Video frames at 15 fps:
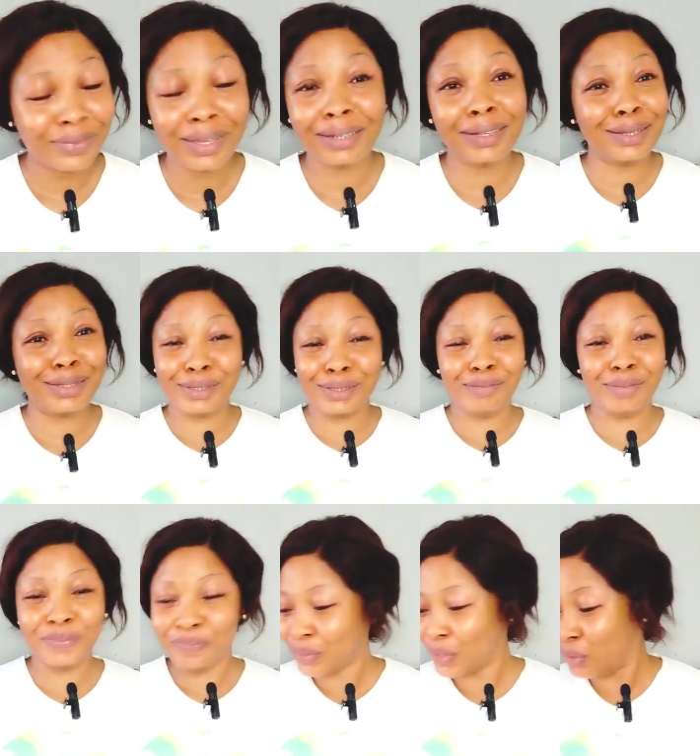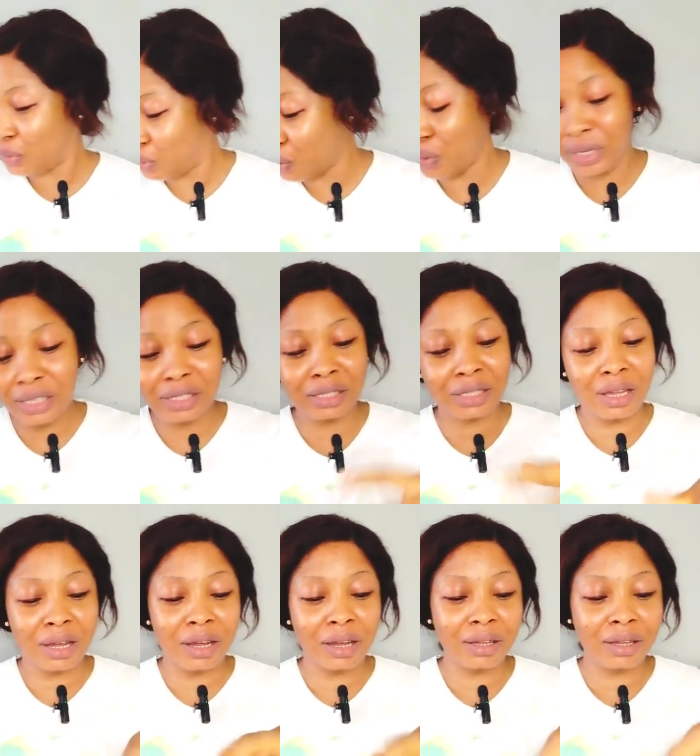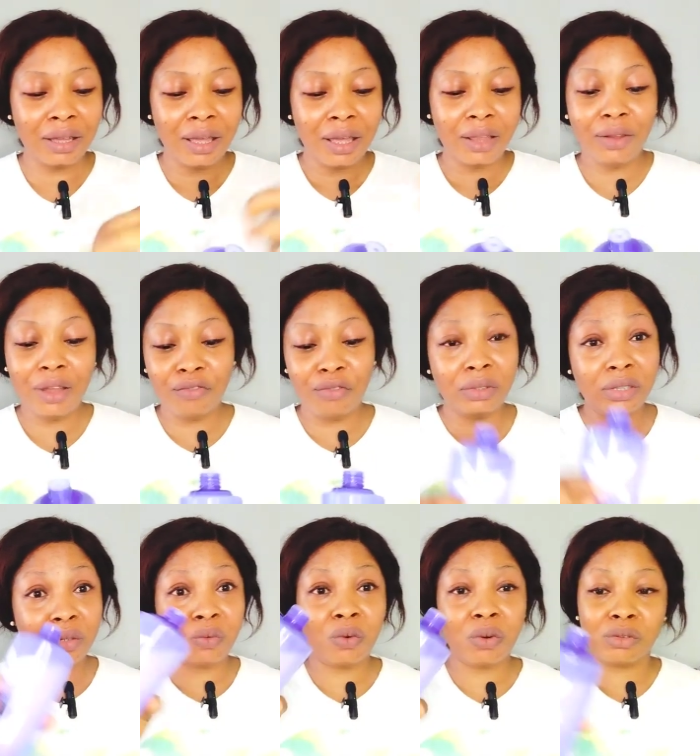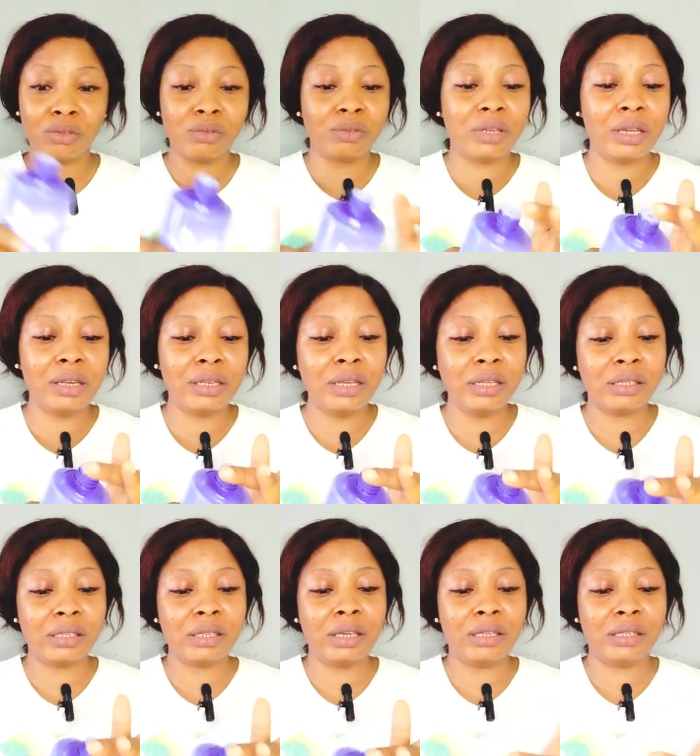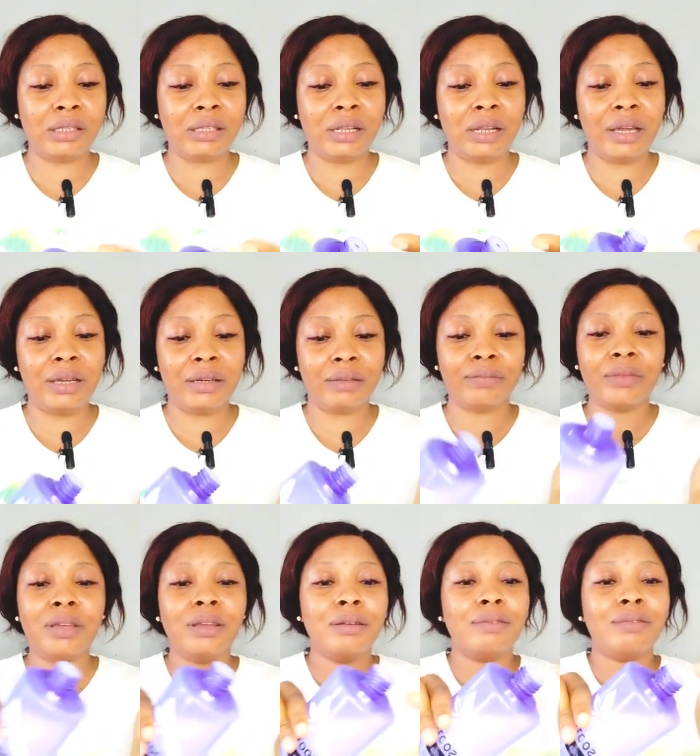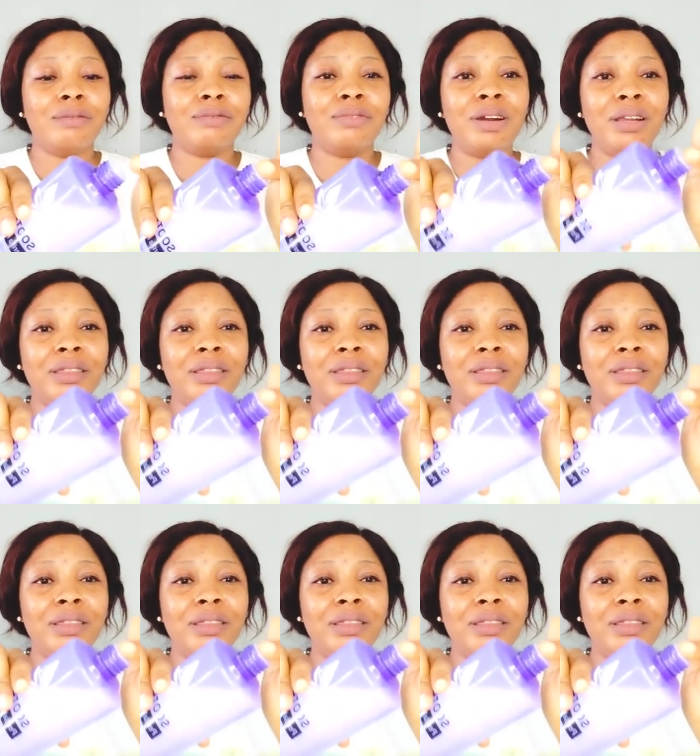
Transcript: That is me. So this, uh, though I've used it once today, this is like very